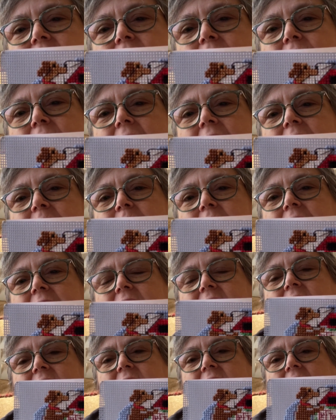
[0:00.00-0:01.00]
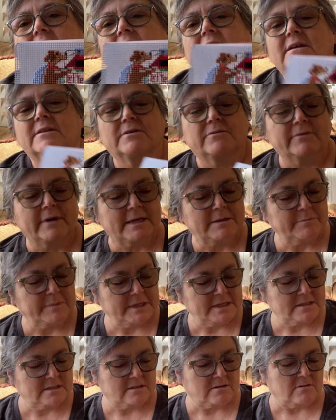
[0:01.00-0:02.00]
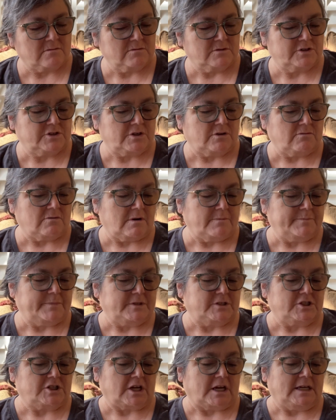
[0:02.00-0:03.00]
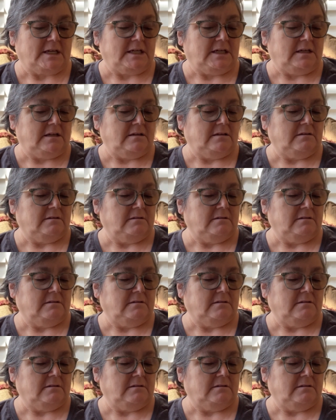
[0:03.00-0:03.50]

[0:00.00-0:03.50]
the red beads done. Now the red beads don't show up as shiny.